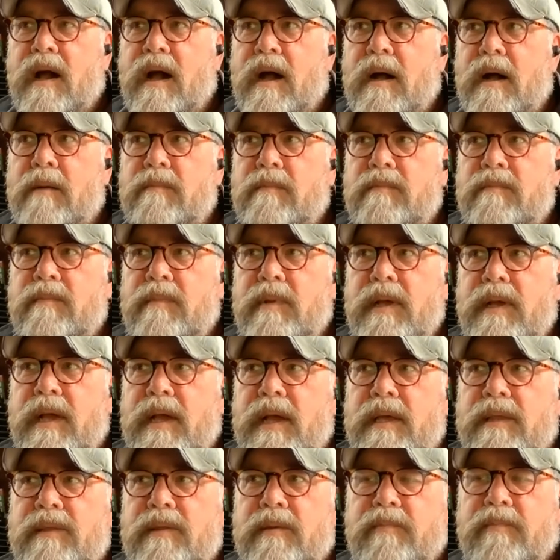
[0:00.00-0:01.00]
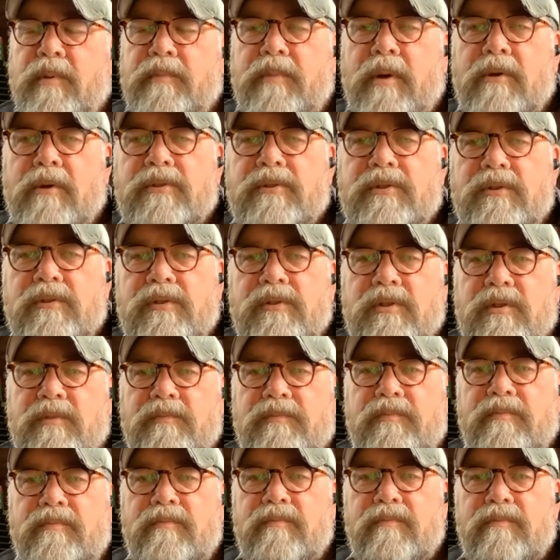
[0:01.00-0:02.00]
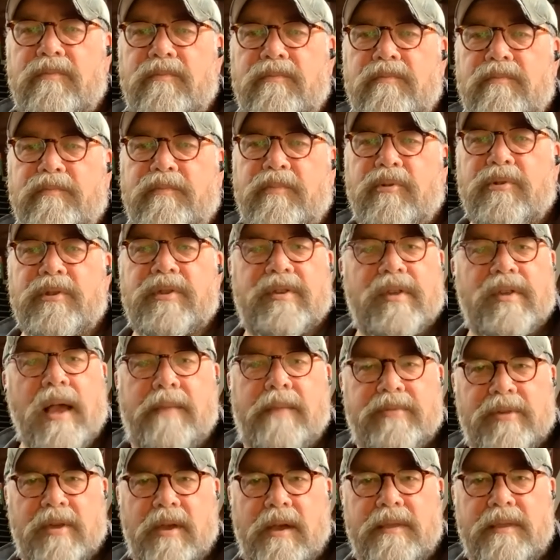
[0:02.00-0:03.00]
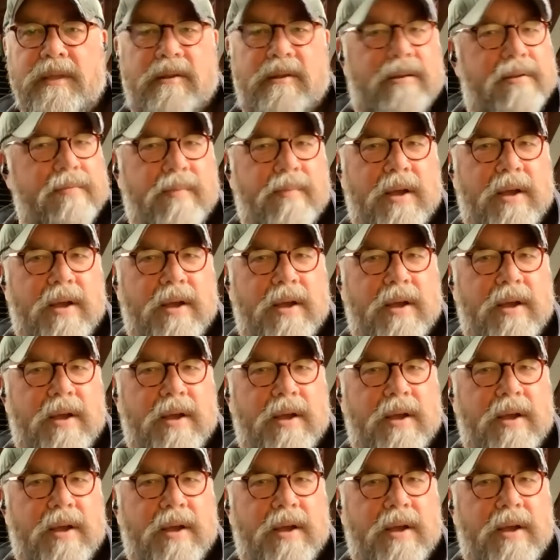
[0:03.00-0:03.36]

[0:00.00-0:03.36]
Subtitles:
And the proposal is to put a stop sign there.